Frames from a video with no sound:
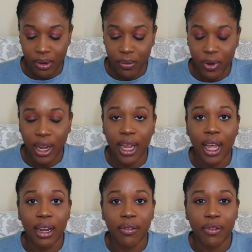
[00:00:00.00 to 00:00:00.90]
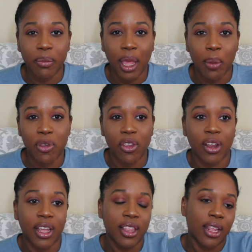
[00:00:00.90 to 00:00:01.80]
when I got it from
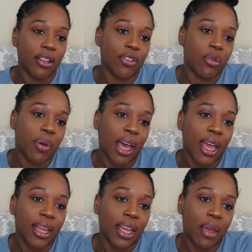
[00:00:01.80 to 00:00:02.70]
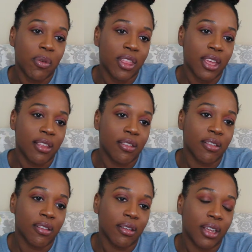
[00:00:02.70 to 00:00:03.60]
Amazon, I think the 2-pack, it came with
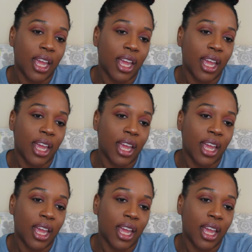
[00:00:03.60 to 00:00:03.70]
this.